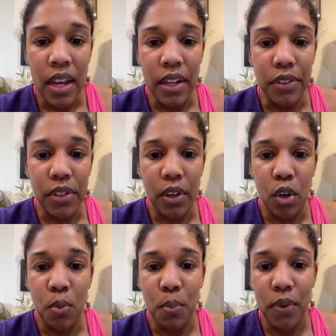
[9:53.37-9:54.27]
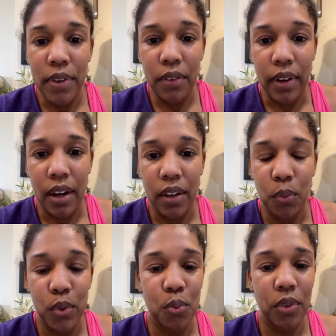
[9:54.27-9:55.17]
And so moving around
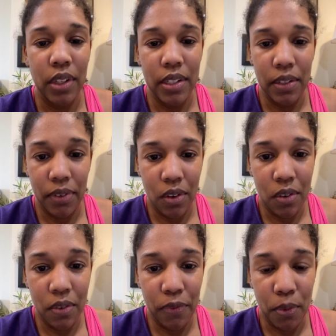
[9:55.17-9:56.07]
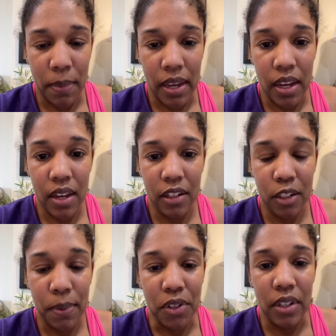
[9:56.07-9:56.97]
was really difficult for me,
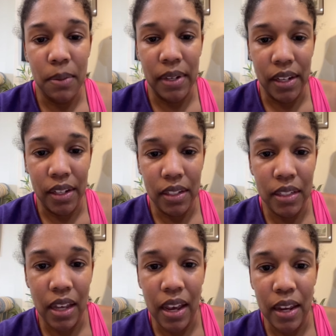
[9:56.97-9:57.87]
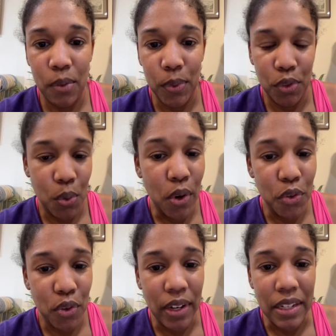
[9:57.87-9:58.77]
especially because I was
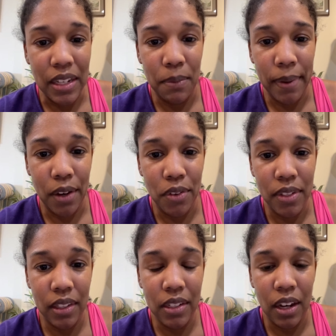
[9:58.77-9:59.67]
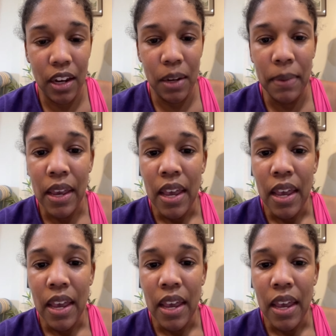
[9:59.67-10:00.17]
219 pounds at the time